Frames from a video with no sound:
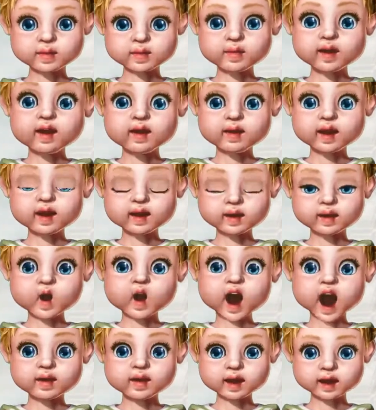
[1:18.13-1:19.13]
Then you
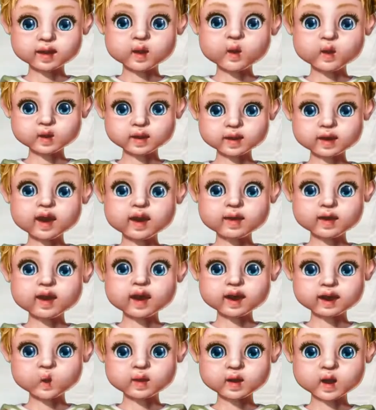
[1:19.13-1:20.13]
fold it like so
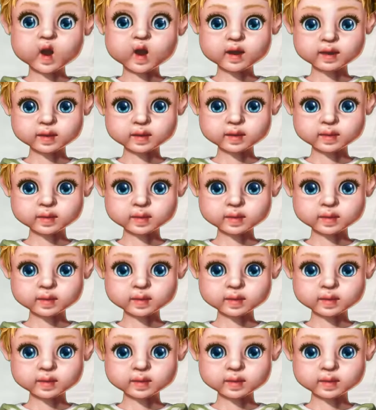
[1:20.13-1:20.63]
into 4.